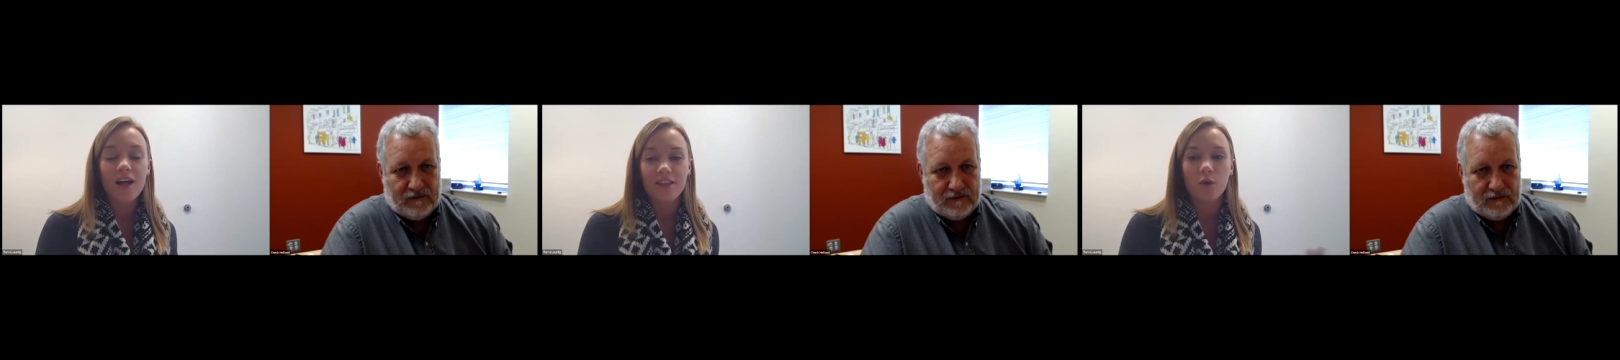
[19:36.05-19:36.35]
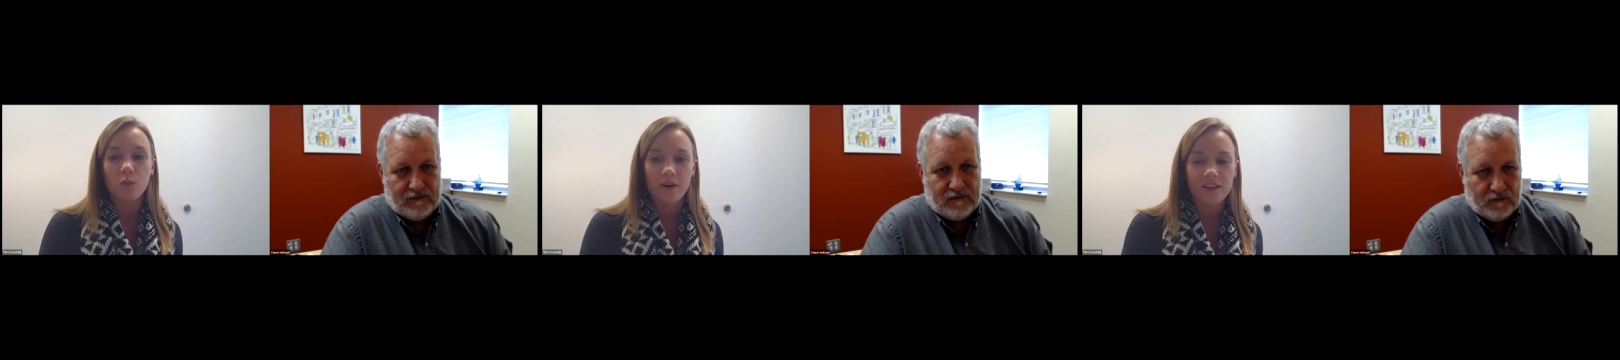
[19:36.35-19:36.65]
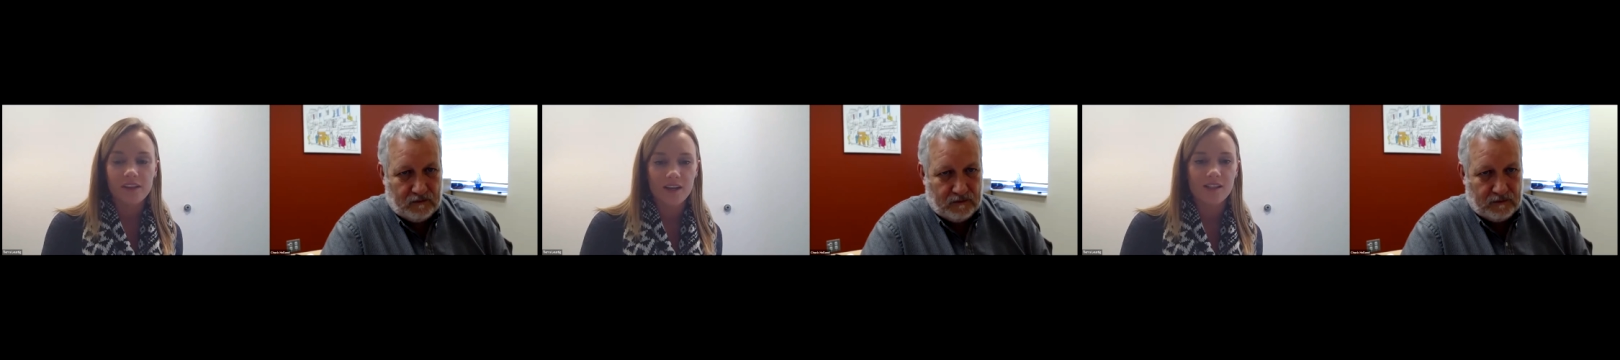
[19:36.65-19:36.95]
Speaker 1: that
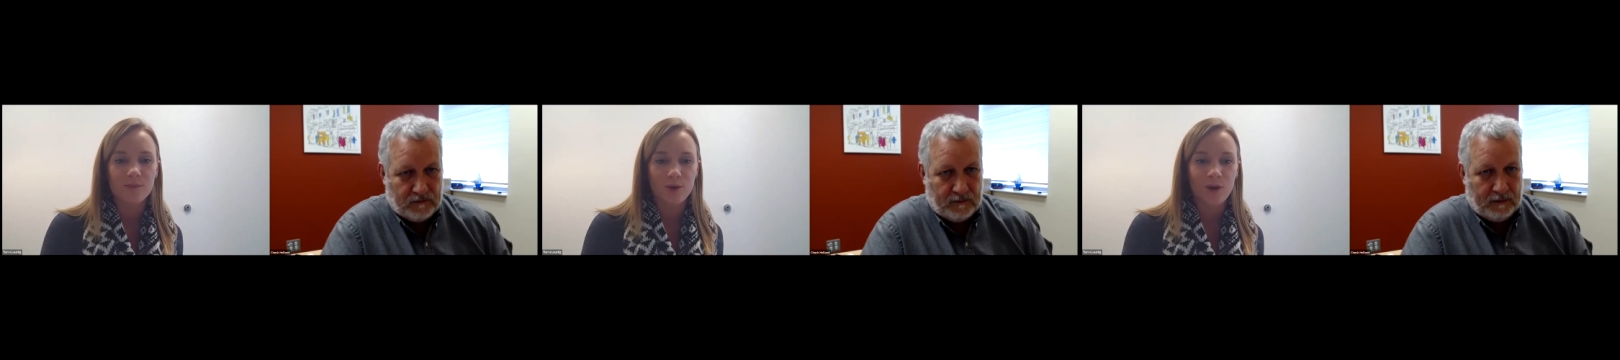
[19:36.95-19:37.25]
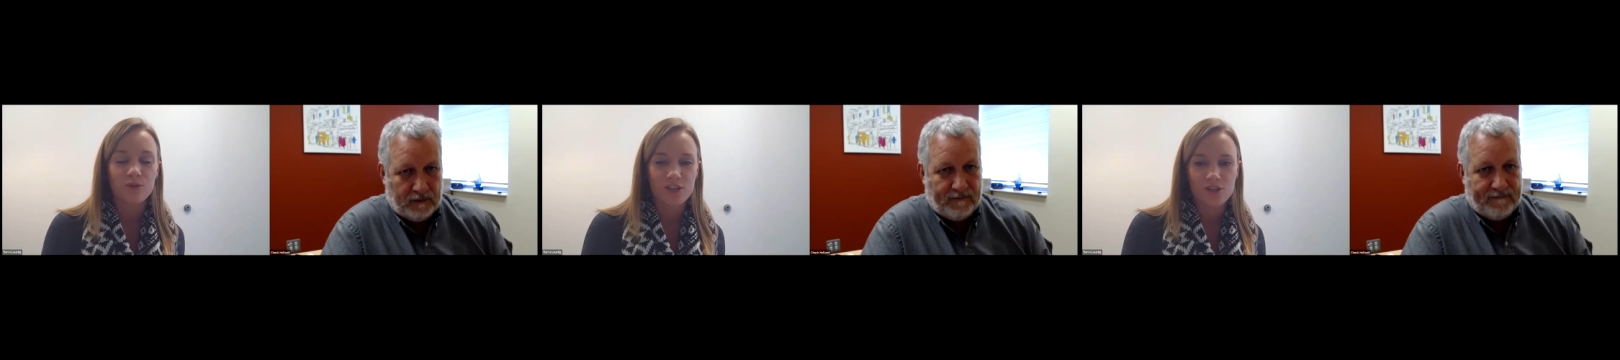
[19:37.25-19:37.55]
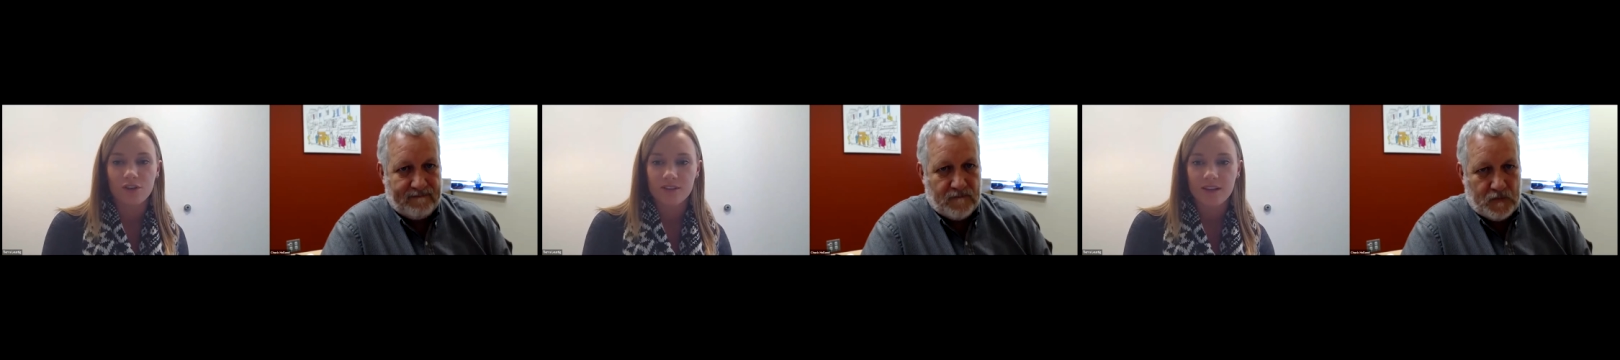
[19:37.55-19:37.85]
really does promote
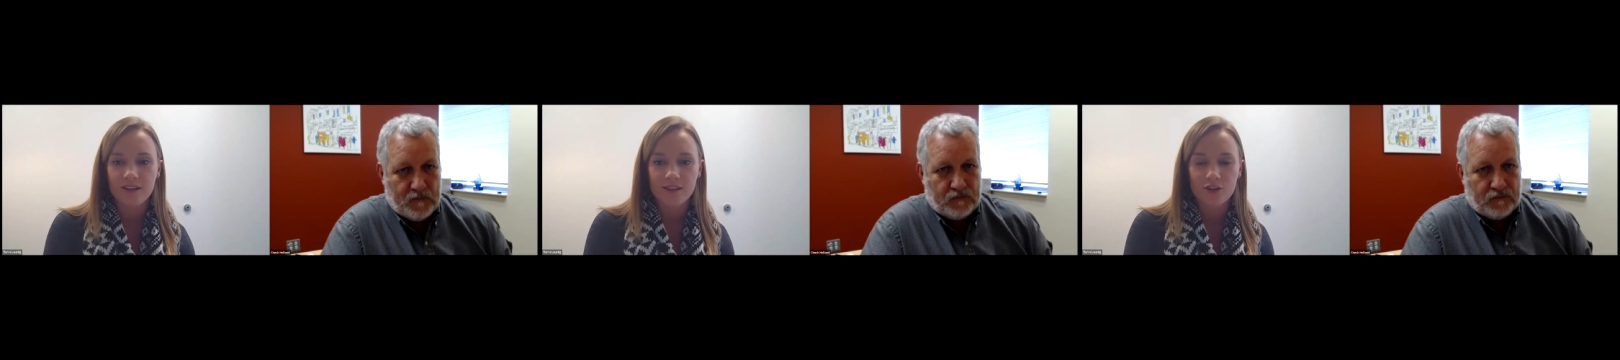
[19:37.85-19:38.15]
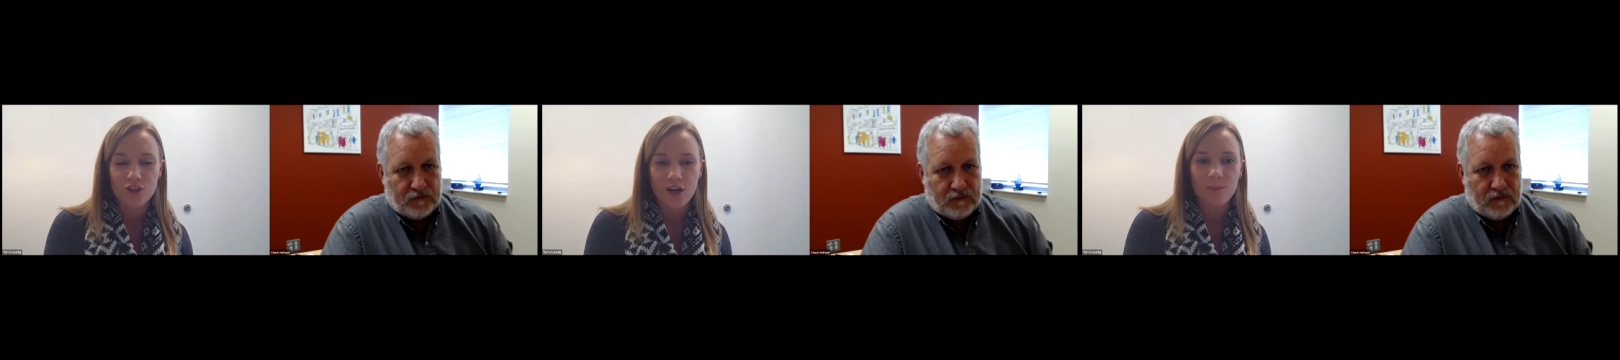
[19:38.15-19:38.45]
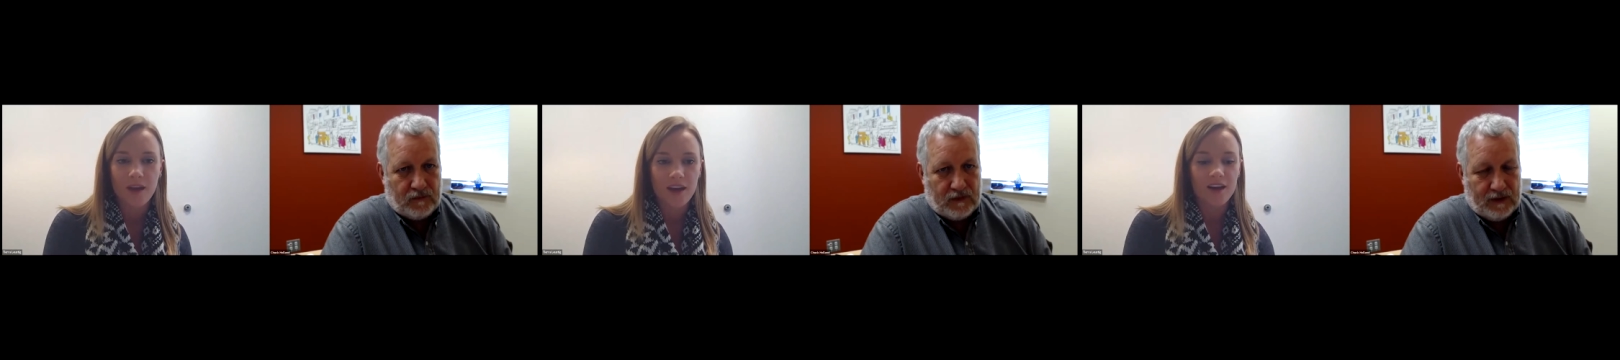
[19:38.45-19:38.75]
digital citizenship
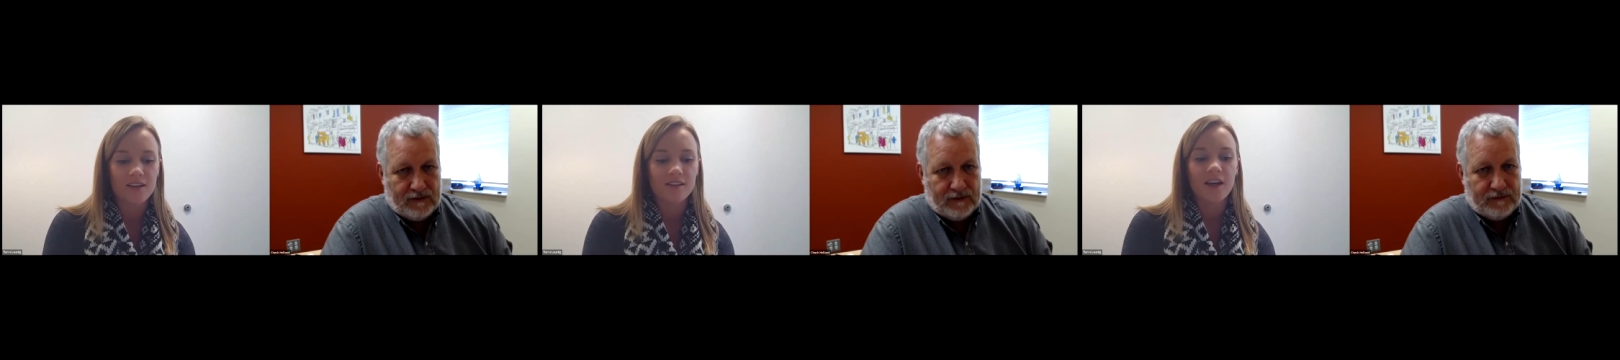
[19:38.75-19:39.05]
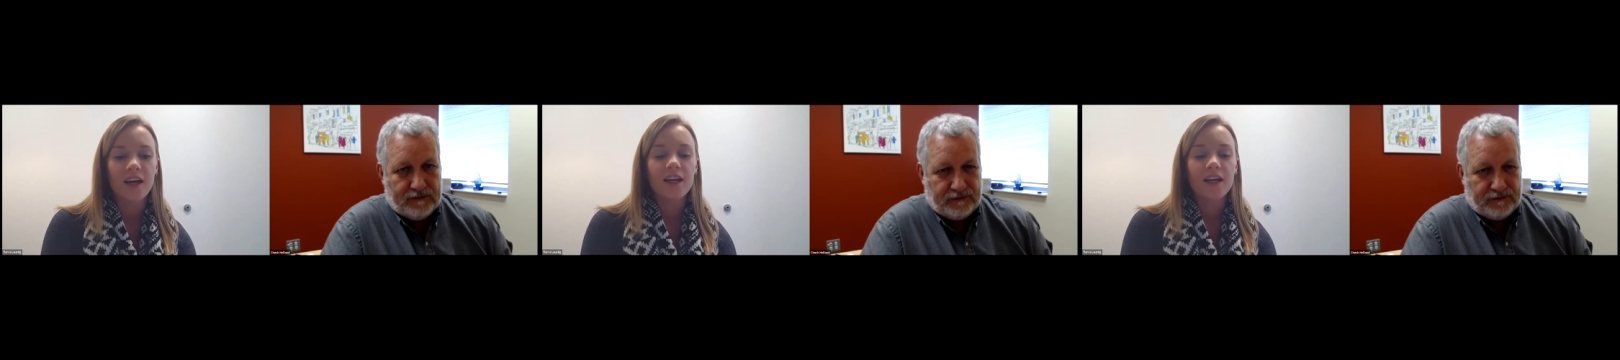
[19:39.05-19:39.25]
and